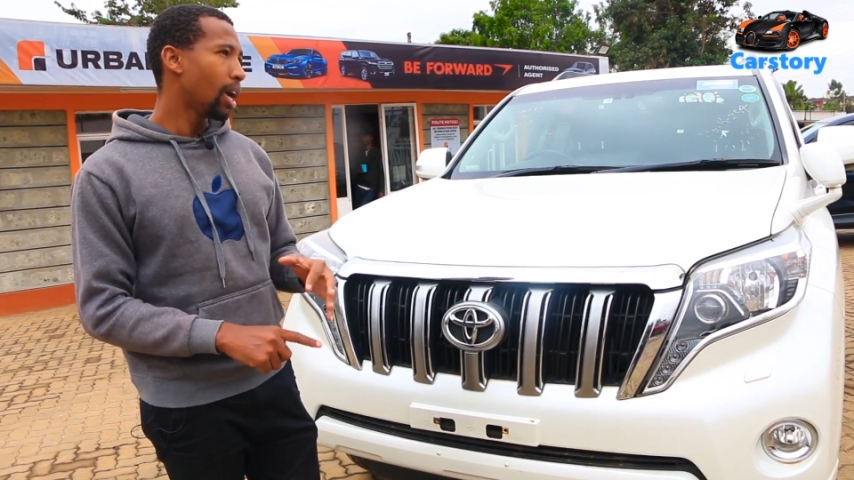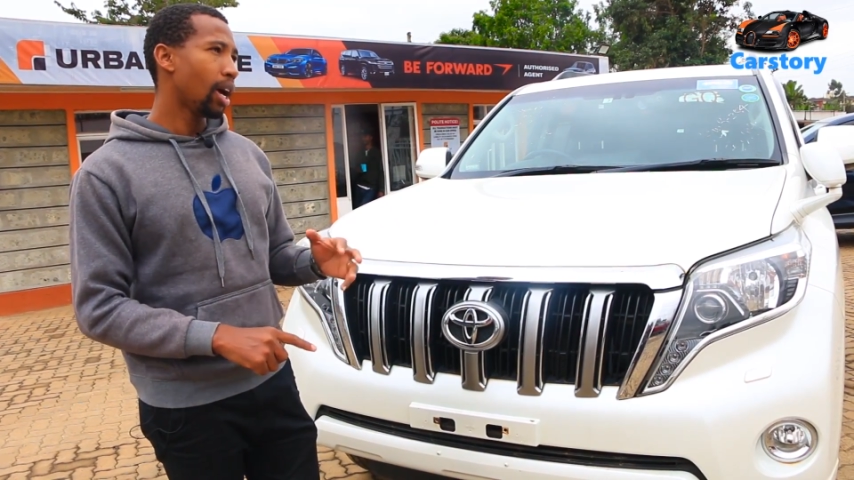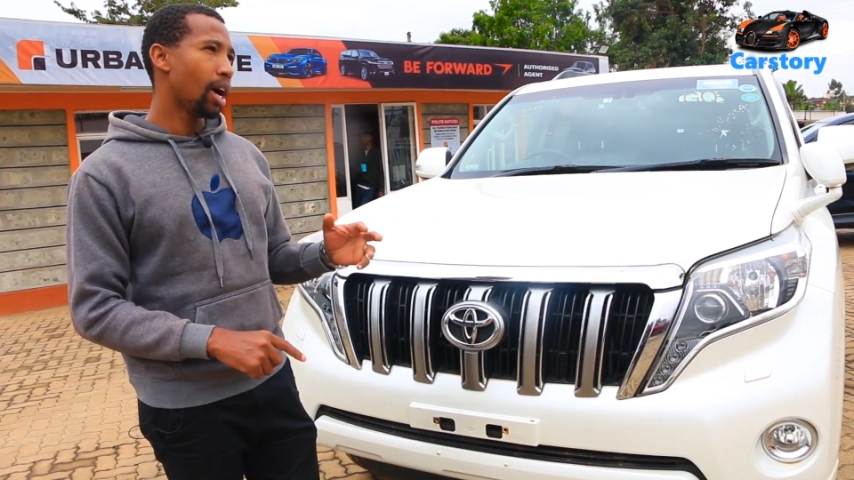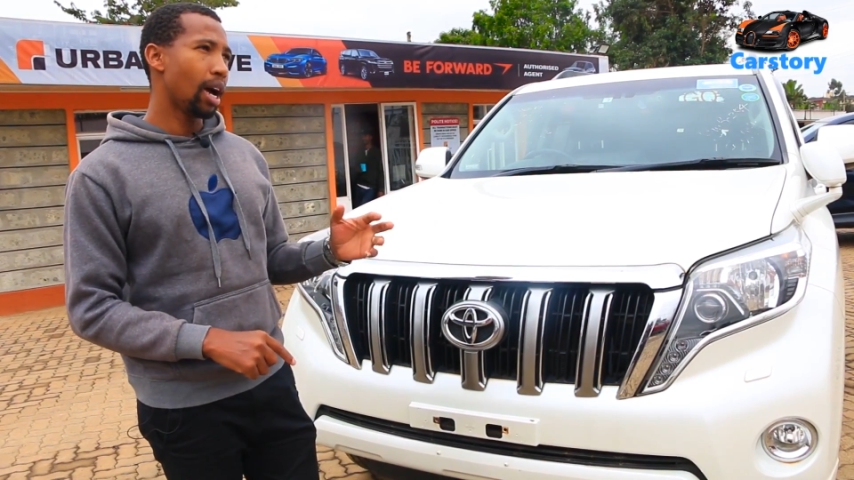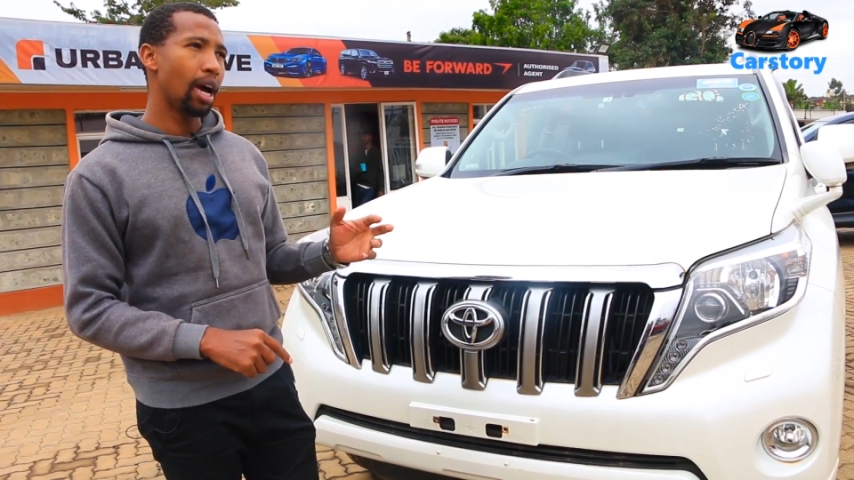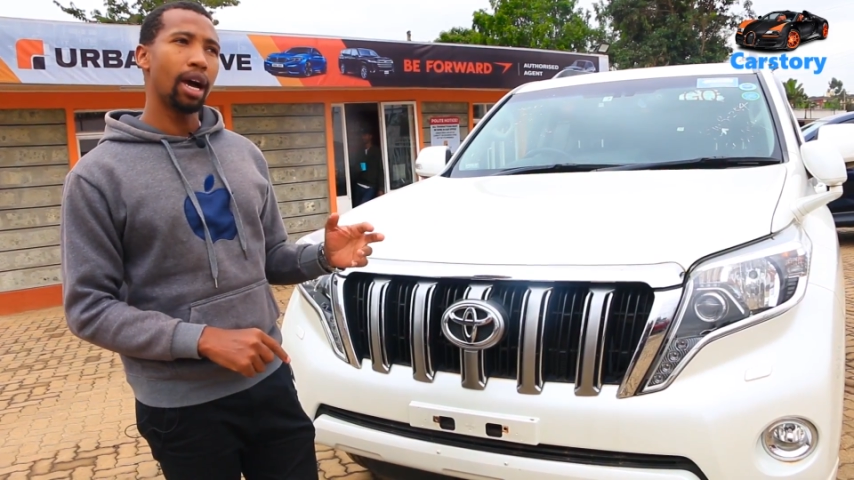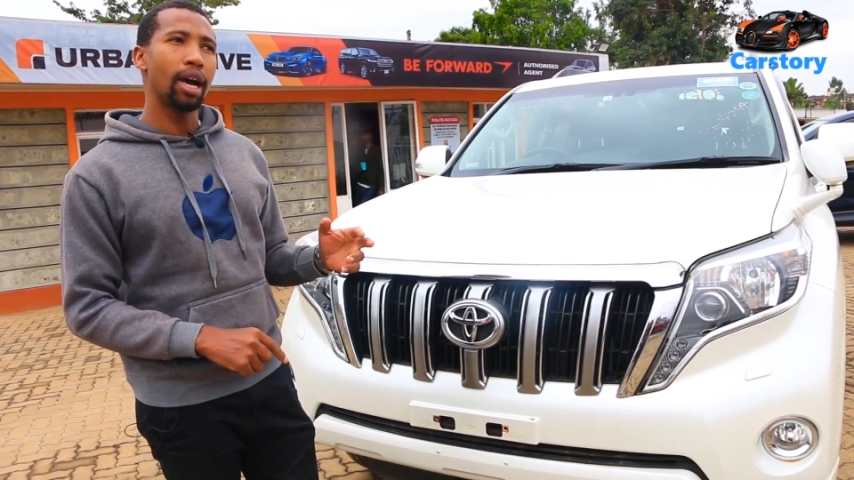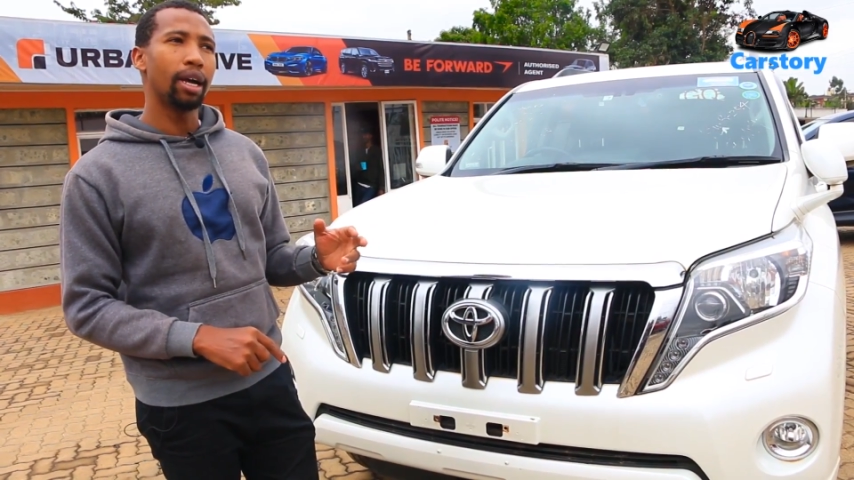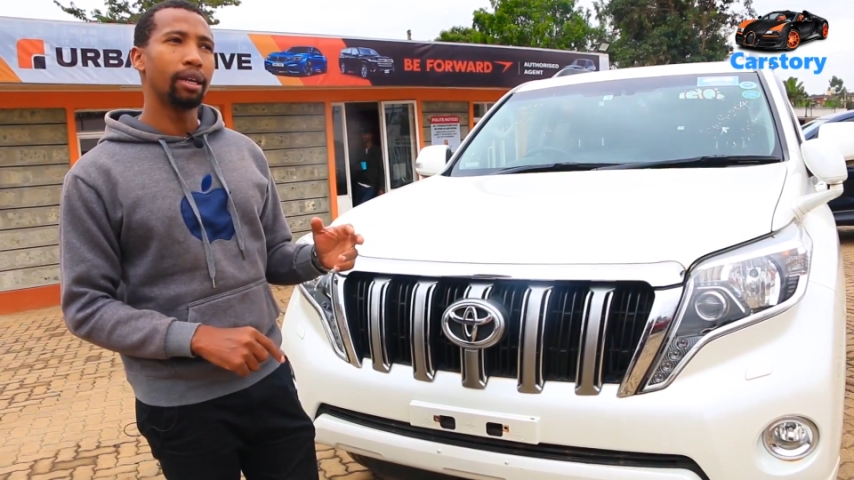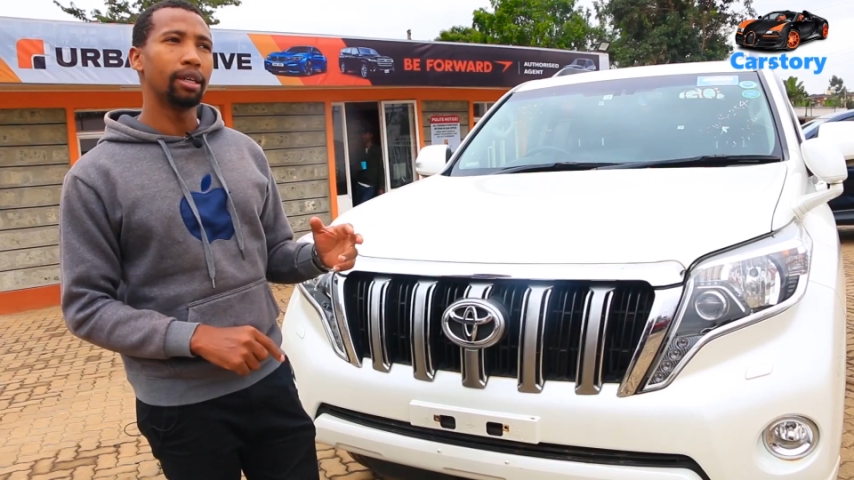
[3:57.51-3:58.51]

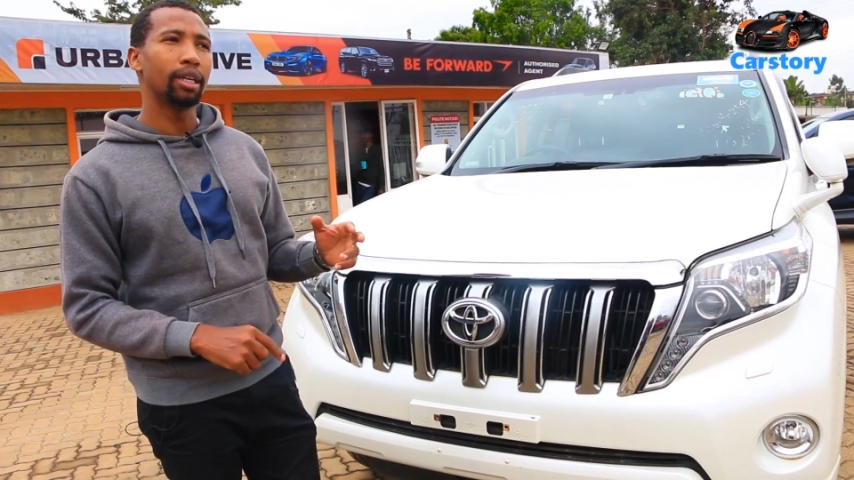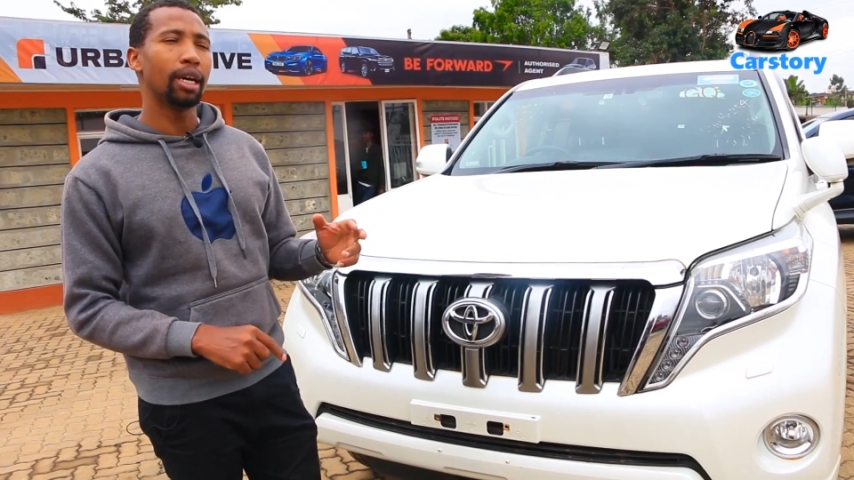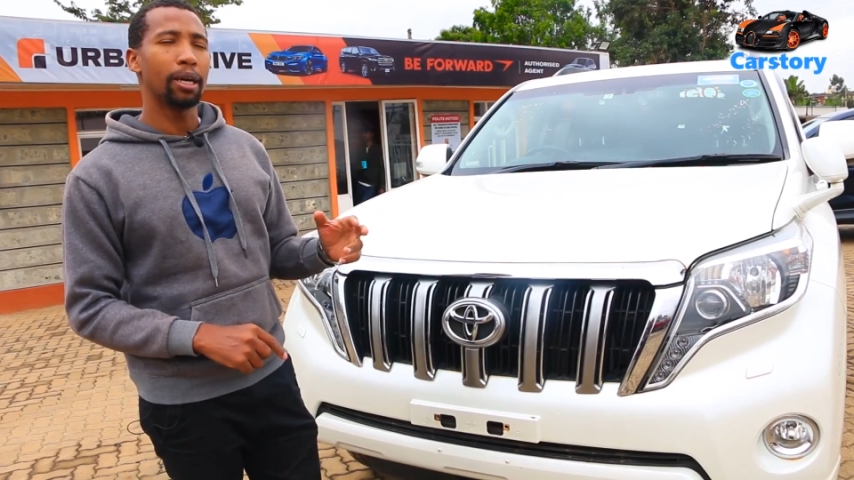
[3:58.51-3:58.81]
and